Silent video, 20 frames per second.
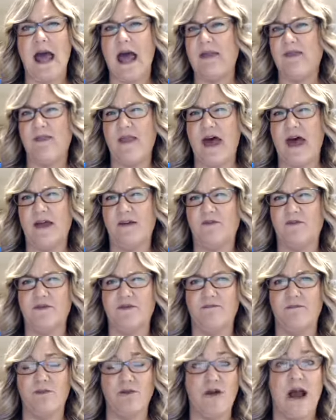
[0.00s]
And then
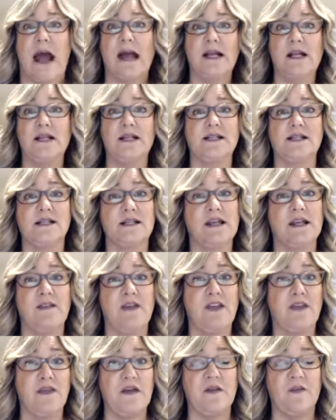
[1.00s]
miraculously,
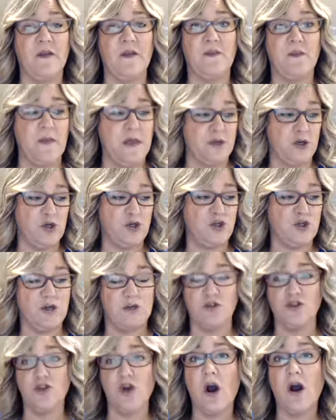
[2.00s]
they think that you
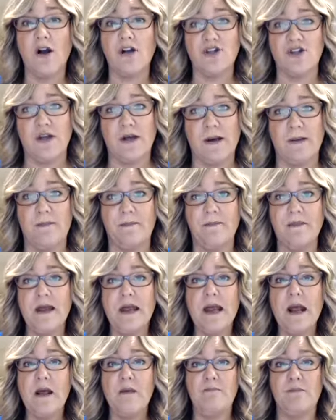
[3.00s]
shouldn't charge them
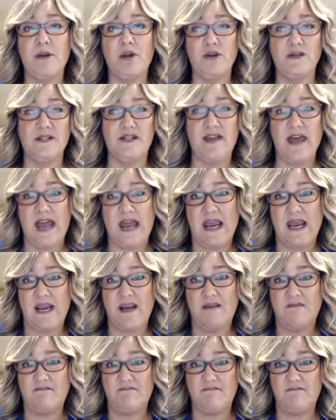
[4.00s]
because
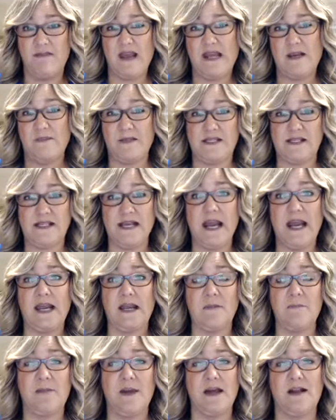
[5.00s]
they made a mistake
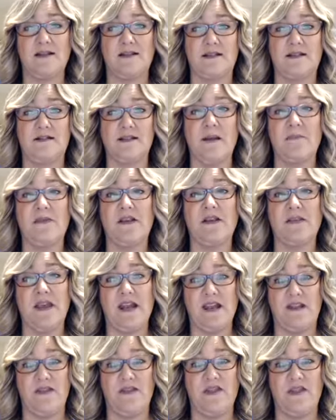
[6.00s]
and picked something
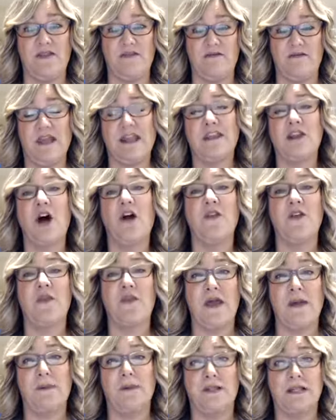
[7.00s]
they thought that
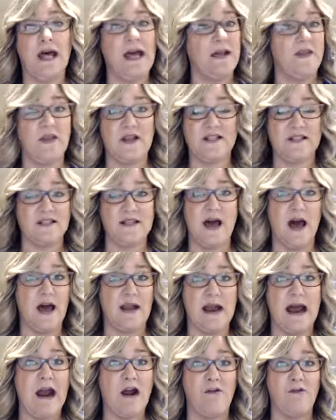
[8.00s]
they would like. That's not
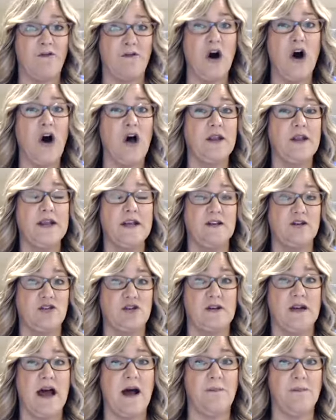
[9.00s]
our fault, and it
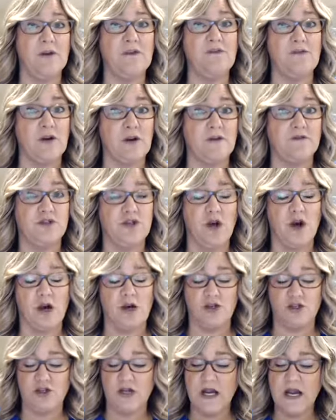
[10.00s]
should not be free of
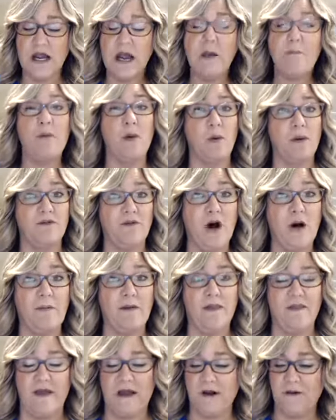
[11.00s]
charge. But we've all
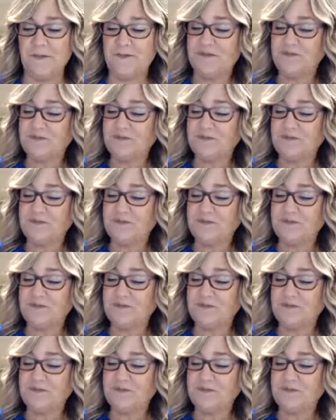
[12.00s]
been there.